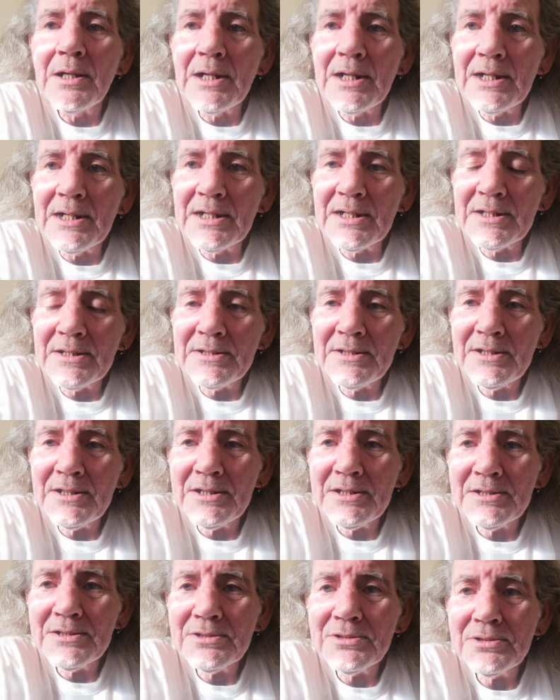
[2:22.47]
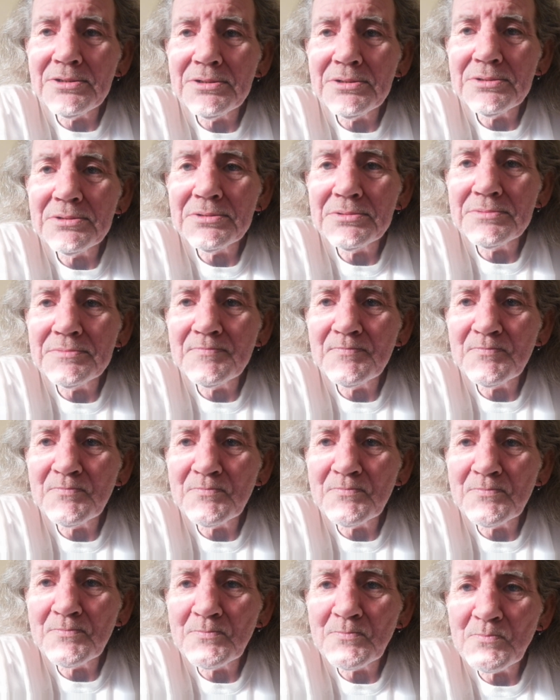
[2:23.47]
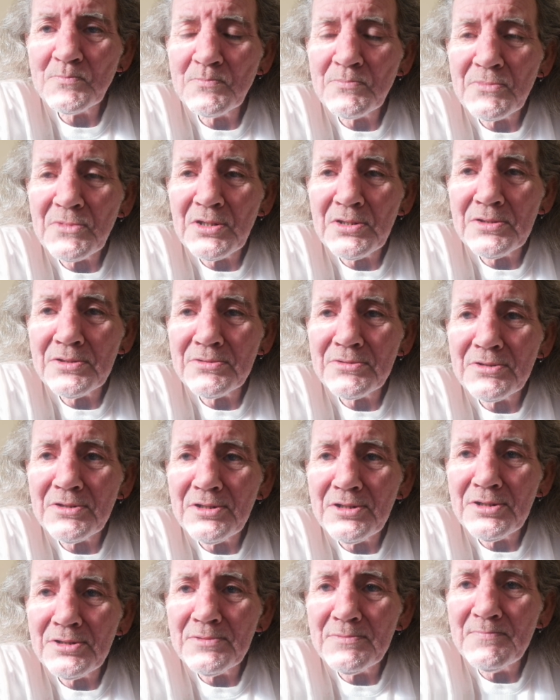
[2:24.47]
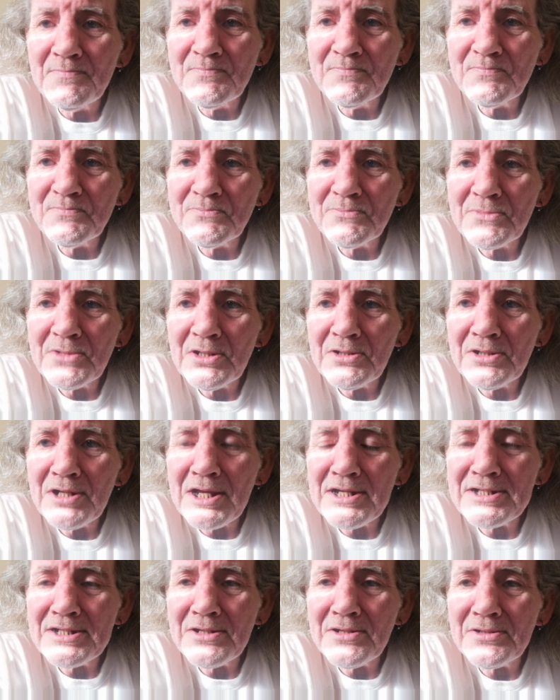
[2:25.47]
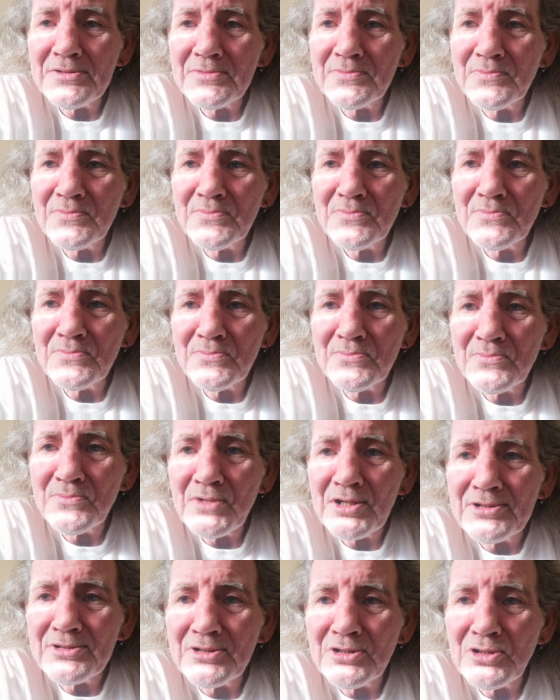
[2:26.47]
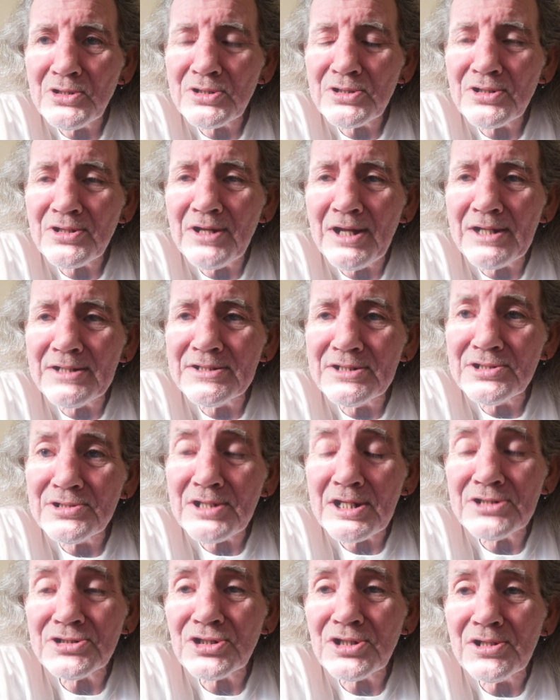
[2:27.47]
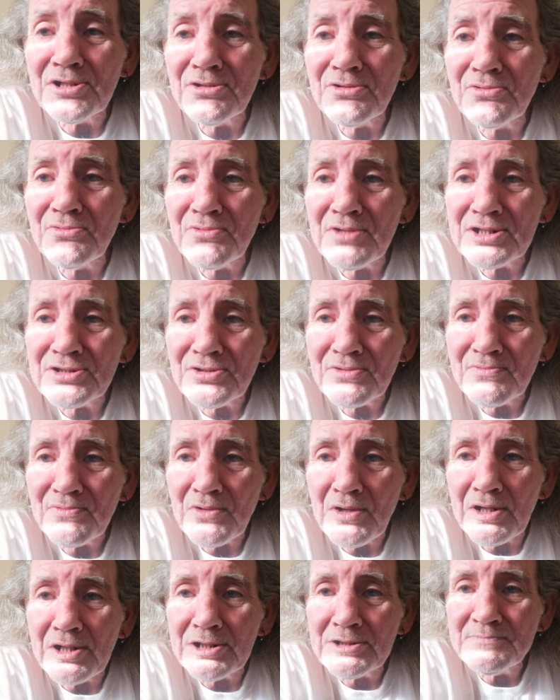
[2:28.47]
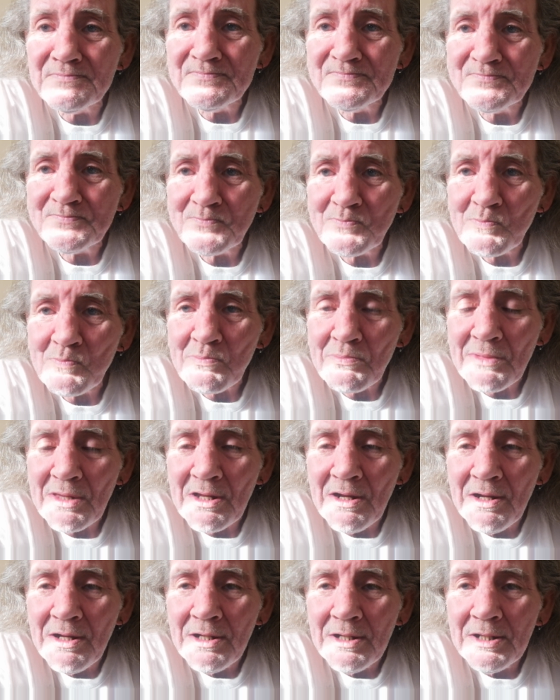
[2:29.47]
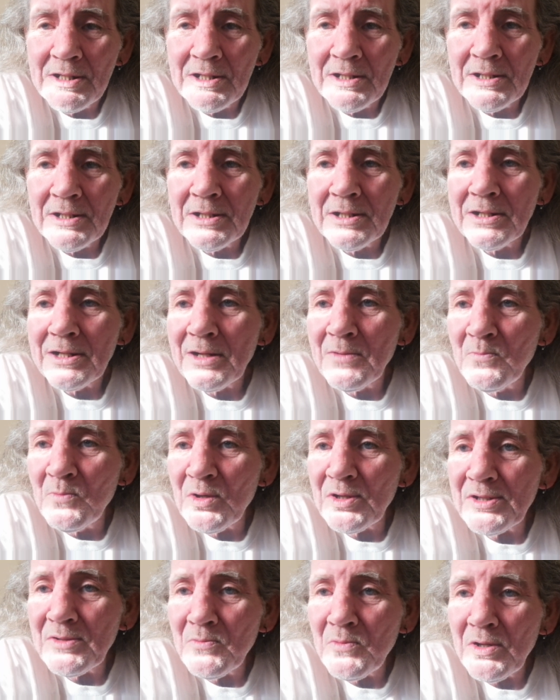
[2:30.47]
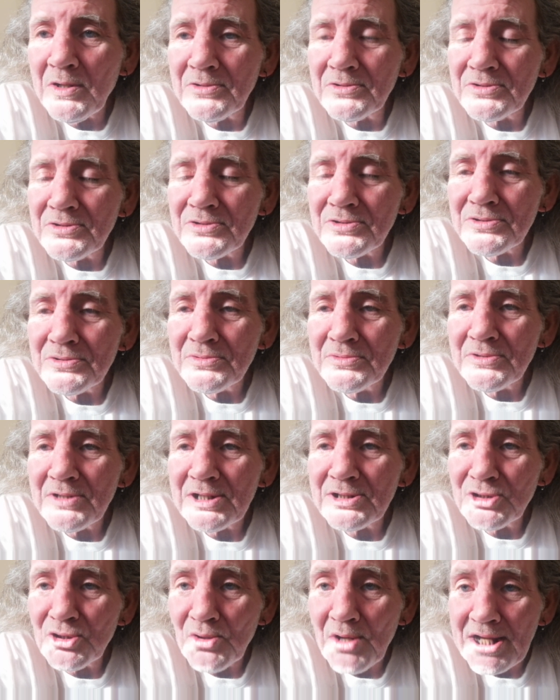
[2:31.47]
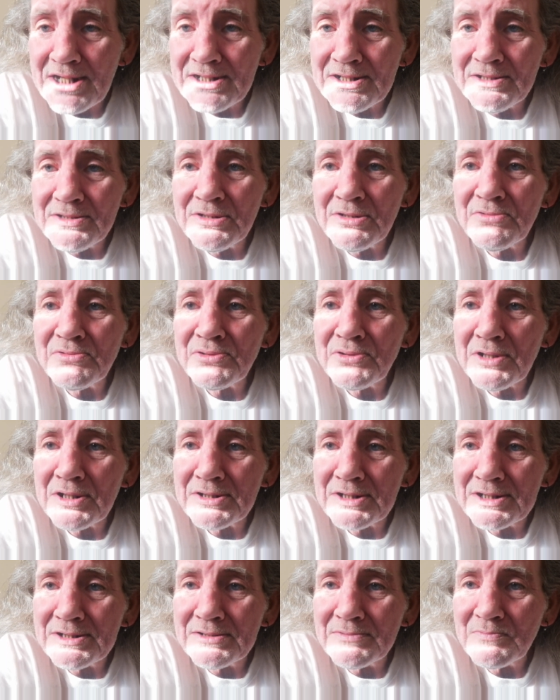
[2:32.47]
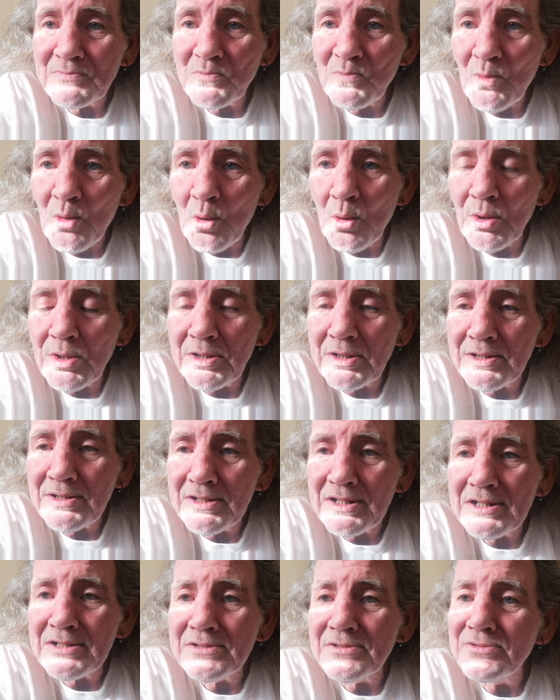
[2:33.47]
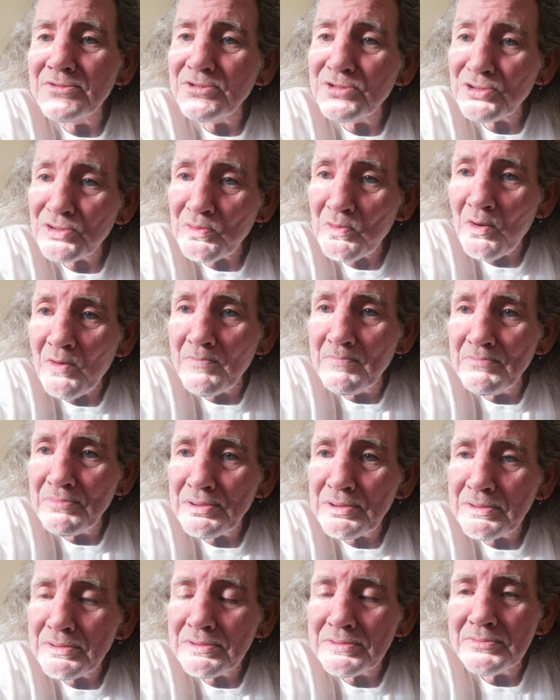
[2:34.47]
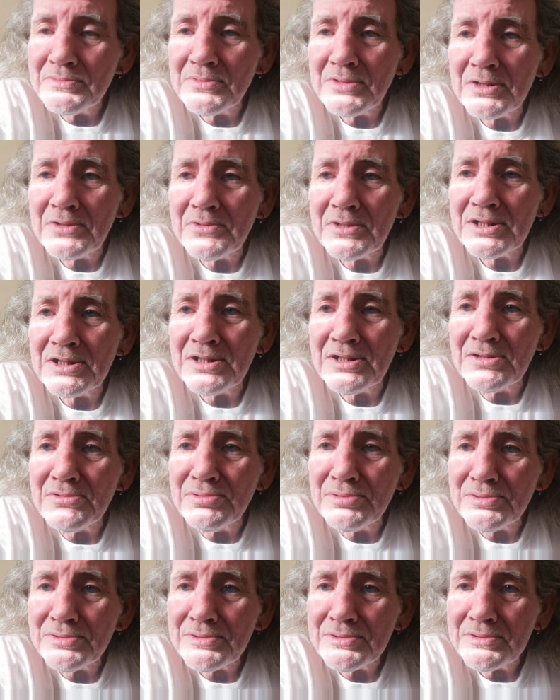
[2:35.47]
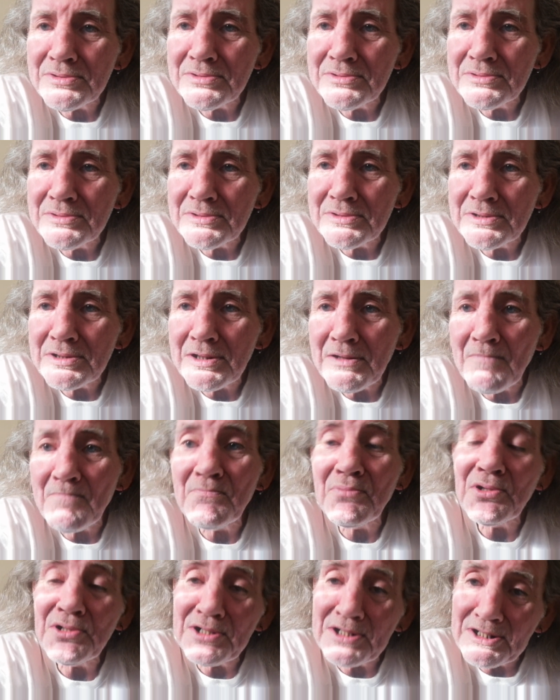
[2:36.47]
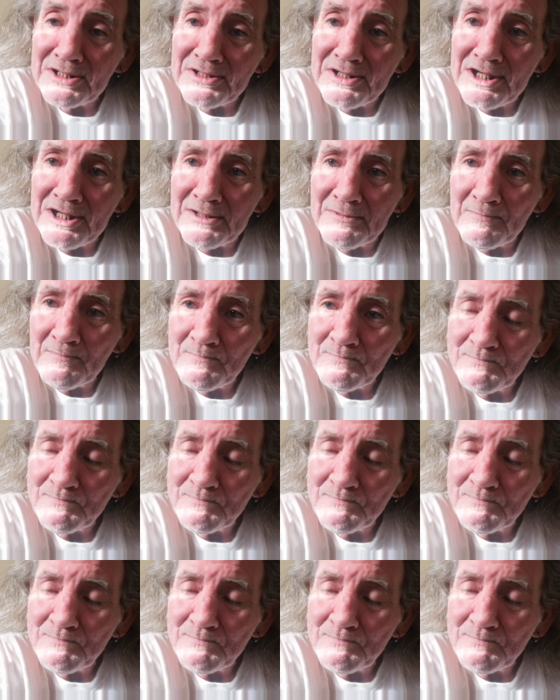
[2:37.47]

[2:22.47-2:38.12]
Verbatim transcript: And uh, the, the lake I went and looked at is actually a reservoir. And what it was, they drained the fucking water out of the swamp where I live and put it in there.